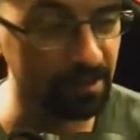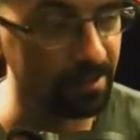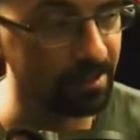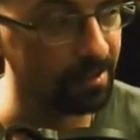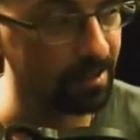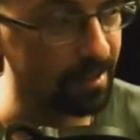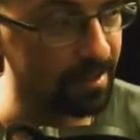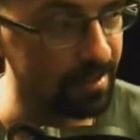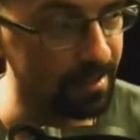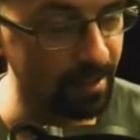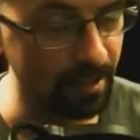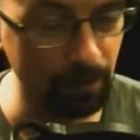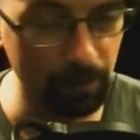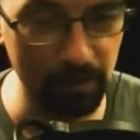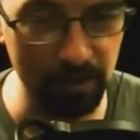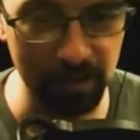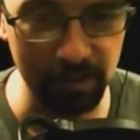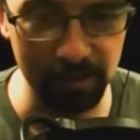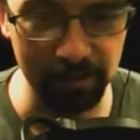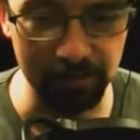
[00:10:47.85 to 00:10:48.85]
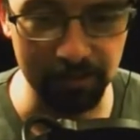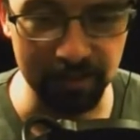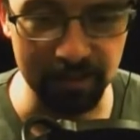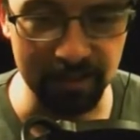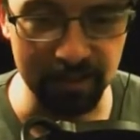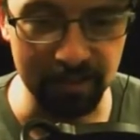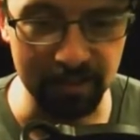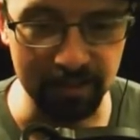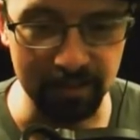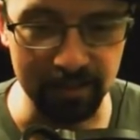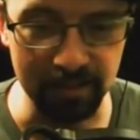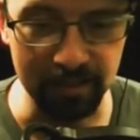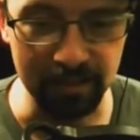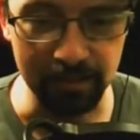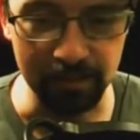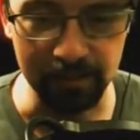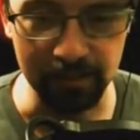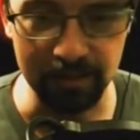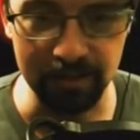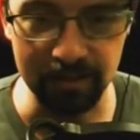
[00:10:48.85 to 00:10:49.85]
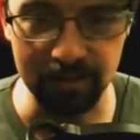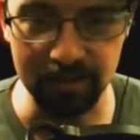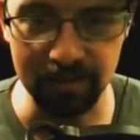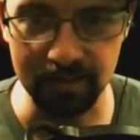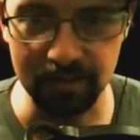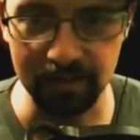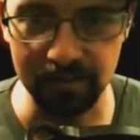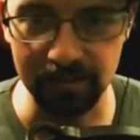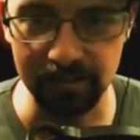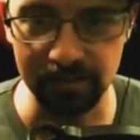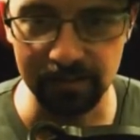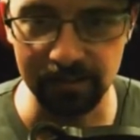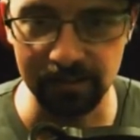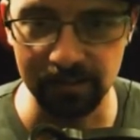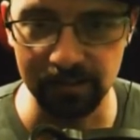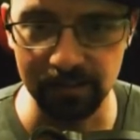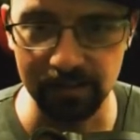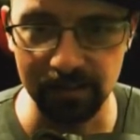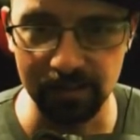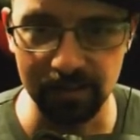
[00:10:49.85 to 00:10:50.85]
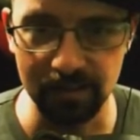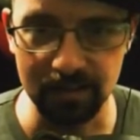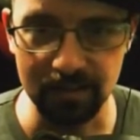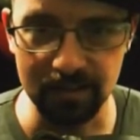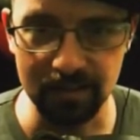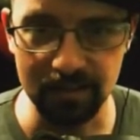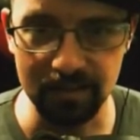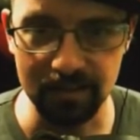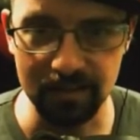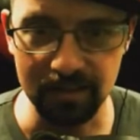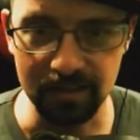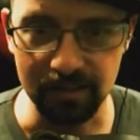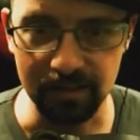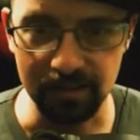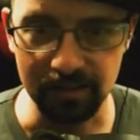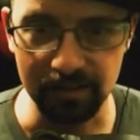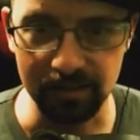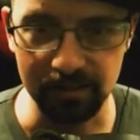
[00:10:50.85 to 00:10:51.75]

let's see how well I do in T16. Let's just see it.